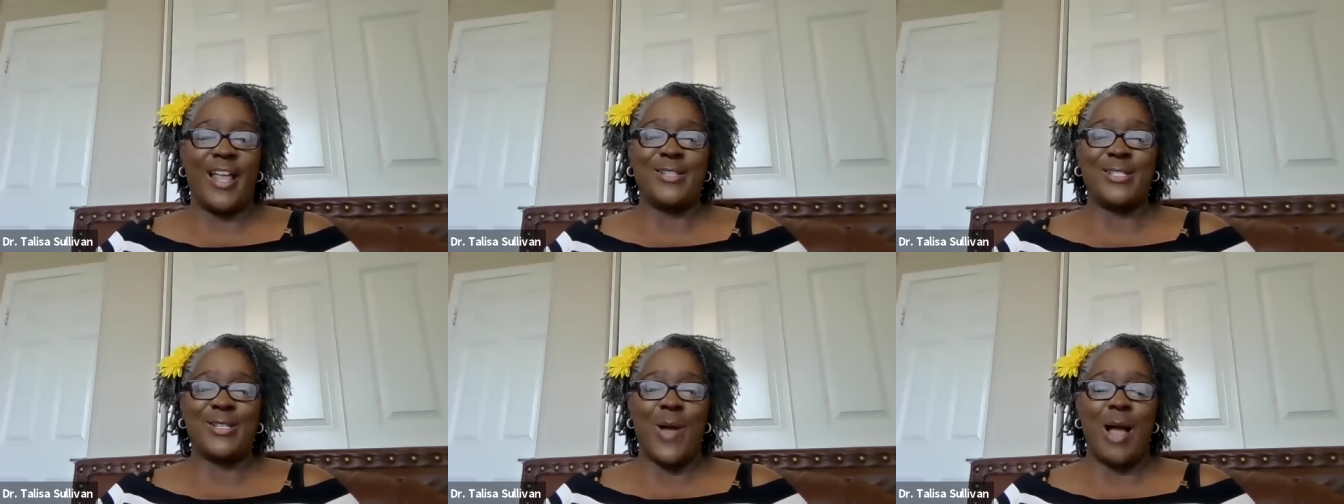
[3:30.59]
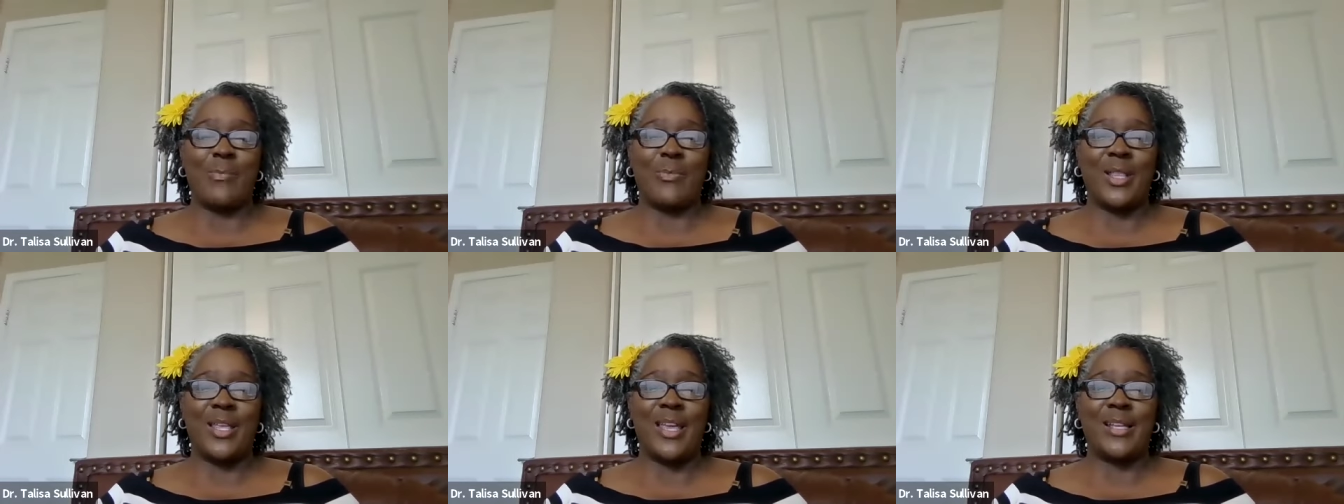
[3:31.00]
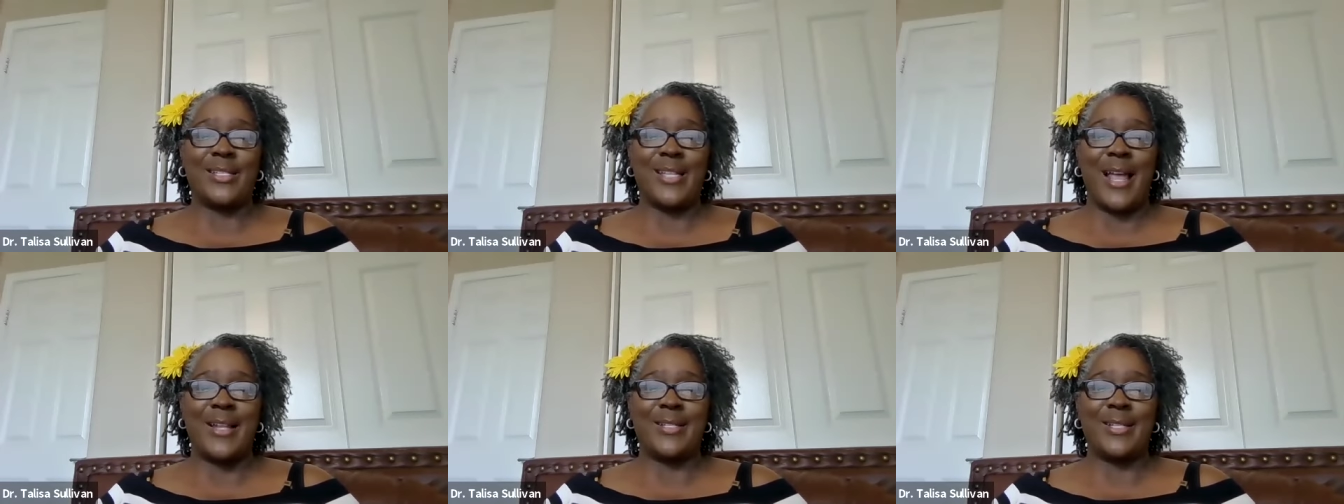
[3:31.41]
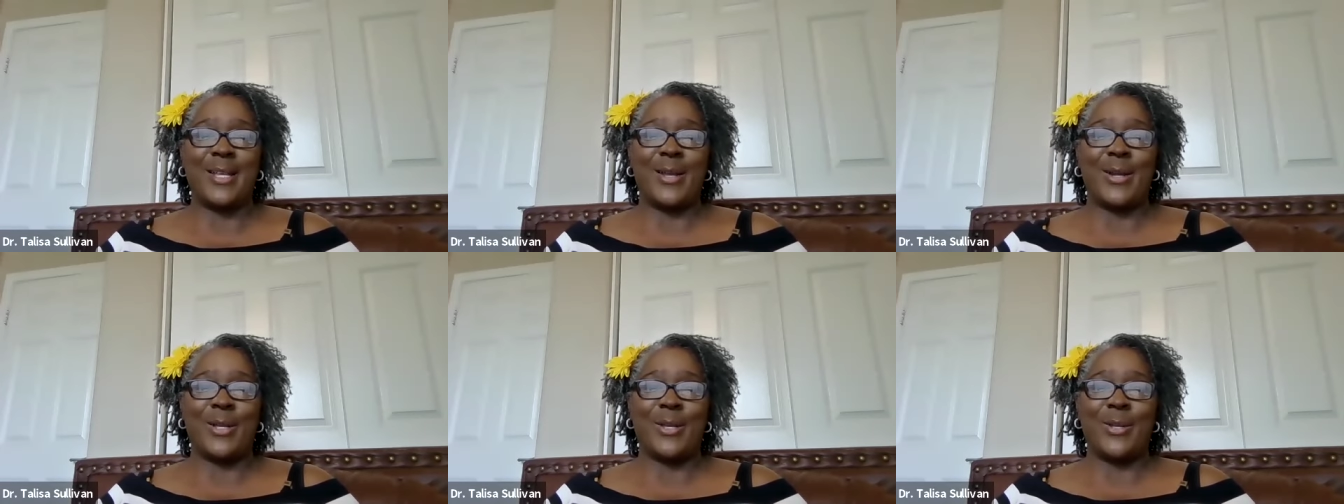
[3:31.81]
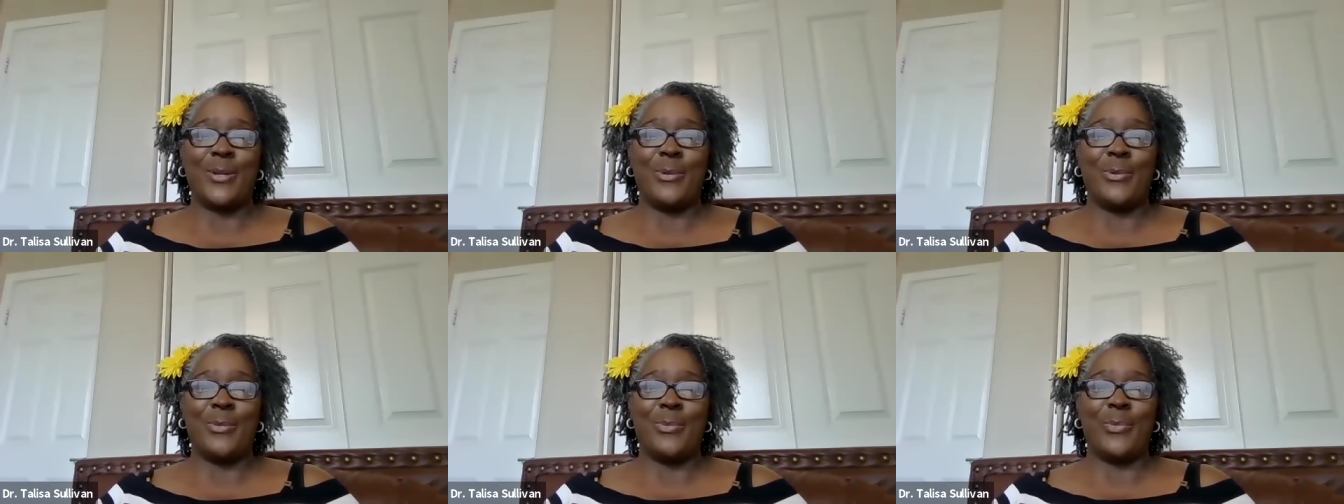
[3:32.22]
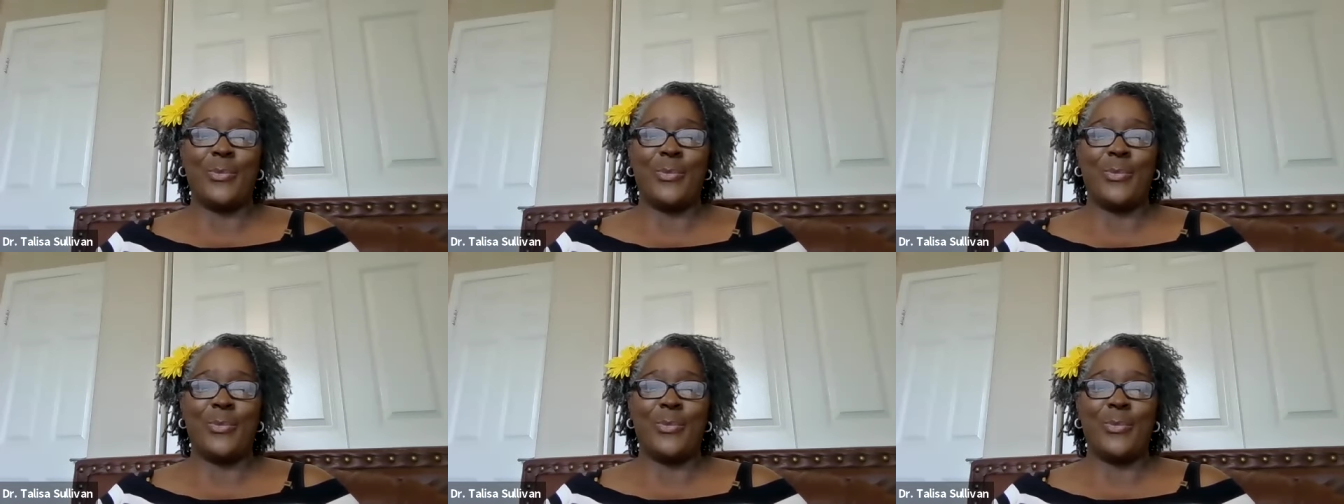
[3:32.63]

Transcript: And so I'm really excited to hear you